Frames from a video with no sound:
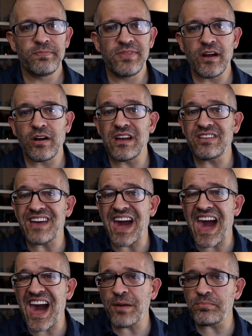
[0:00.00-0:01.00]
There is
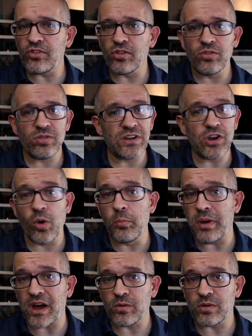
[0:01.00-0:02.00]
absolutely no
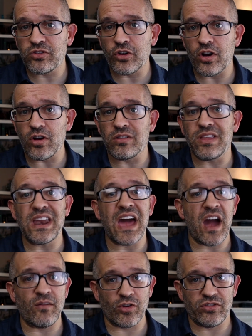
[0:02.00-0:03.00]
better return than
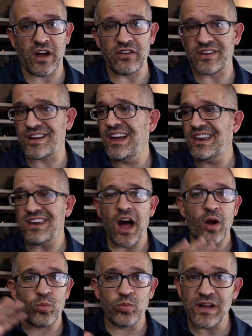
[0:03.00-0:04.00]
advertising.
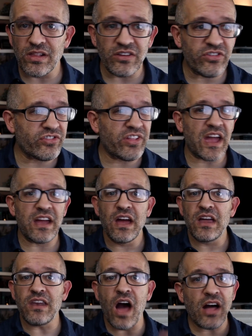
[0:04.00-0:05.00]
Not real estate,
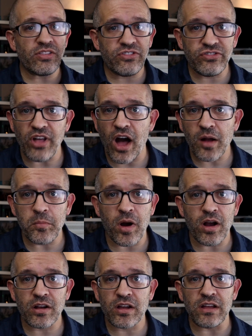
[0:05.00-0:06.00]
not stock
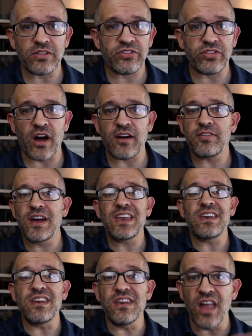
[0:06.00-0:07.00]
market stuff,
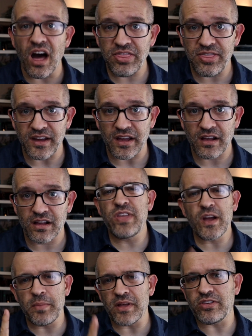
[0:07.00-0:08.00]
nothing.
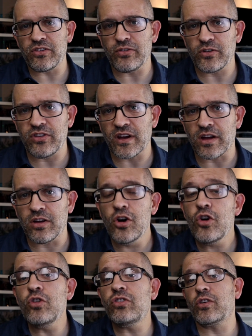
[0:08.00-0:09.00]
Think about this for a second.
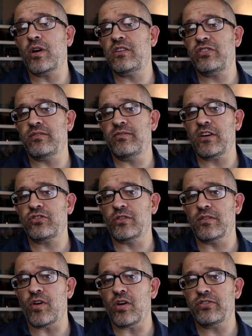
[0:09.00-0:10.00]
Who's the greatest investor
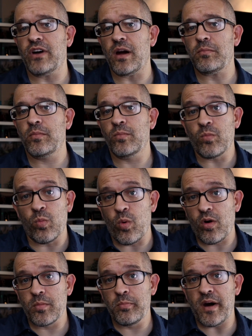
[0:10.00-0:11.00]
of all time?
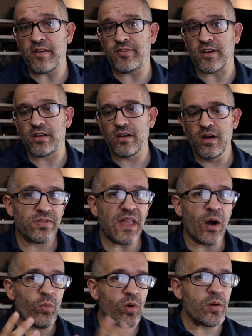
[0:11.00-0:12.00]
Warren Buffett.
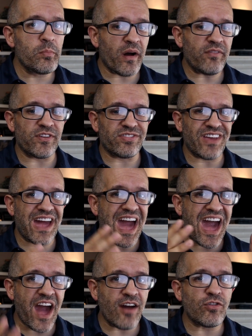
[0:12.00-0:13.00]
Now, Warren Buffett's
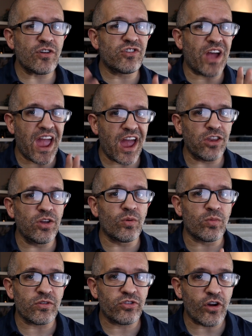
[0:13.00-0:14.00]
average annual
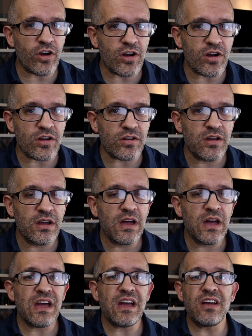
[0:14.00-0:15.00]
return
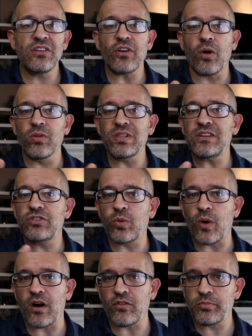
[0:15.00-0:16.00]
is only
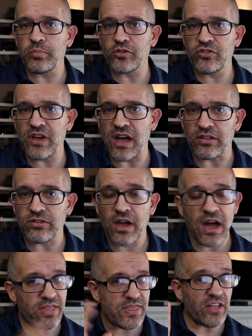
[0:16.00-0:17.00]
12%.
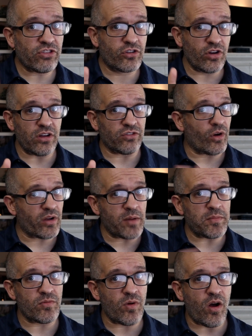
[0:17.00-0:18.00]
And that's good. Don't get
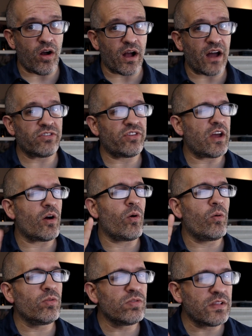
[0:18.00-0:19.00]
me wrong. I say
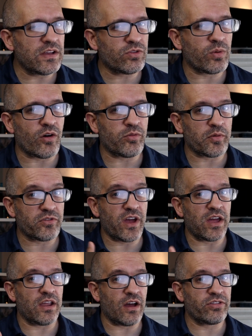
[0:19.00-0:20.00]
only
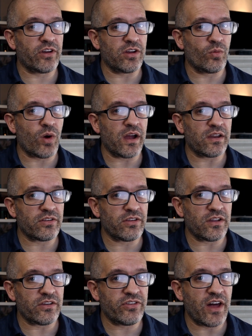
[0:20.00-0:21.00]
12%, and I'll tell you why
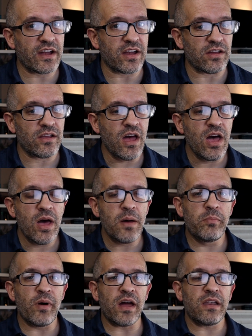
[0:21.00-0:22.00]
in a second.
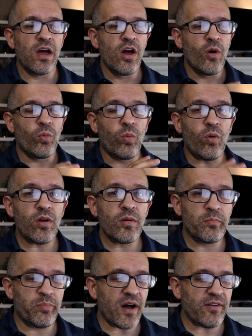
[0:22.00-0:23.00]
But
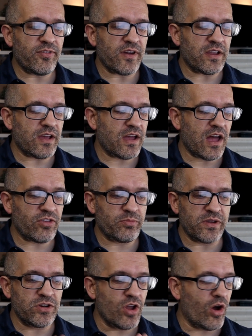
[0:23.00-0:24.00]
Warren Buffett has
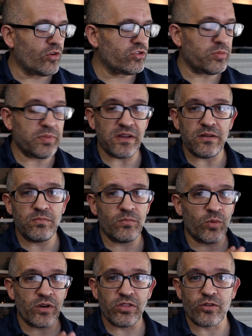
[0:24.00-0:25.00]
been known to be
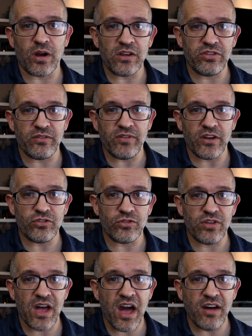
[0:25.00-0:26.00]
one of the greatest
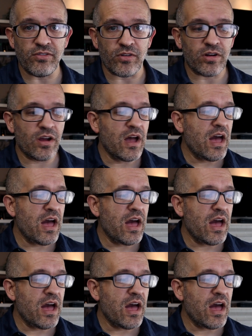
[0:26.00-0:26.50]
investors ever.